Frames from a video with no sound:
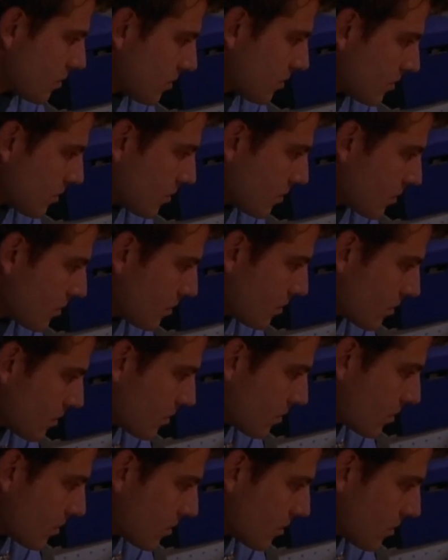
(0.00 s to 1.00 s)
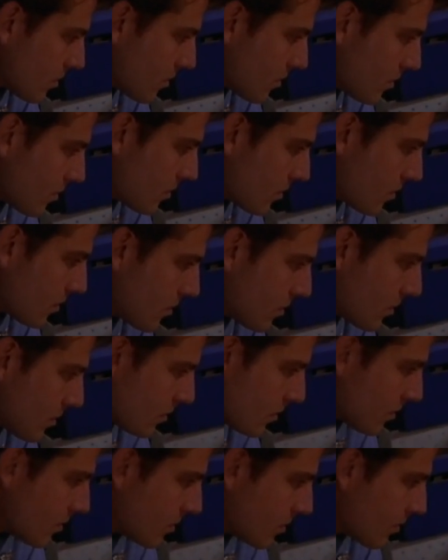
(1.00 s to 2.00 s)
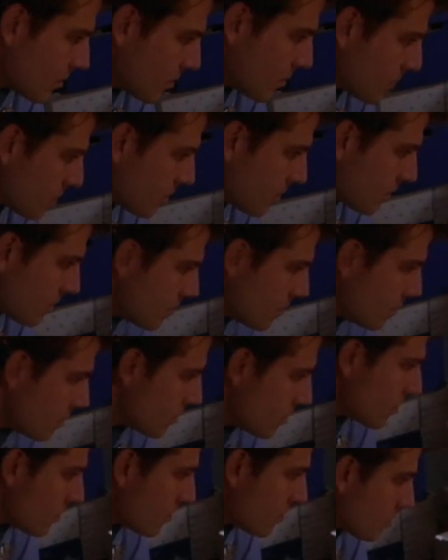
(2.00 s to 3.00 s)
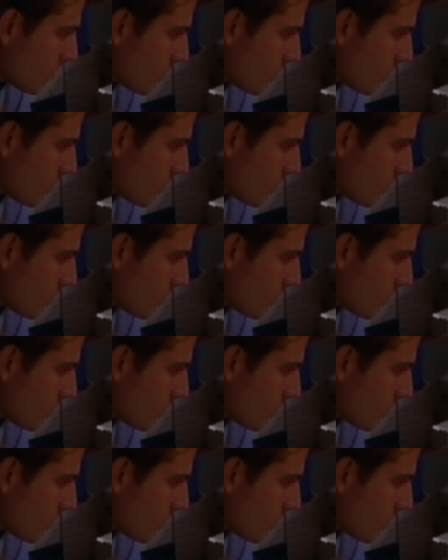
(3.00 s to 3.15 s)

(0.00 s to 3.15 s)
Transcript: No, he's for animal abuse.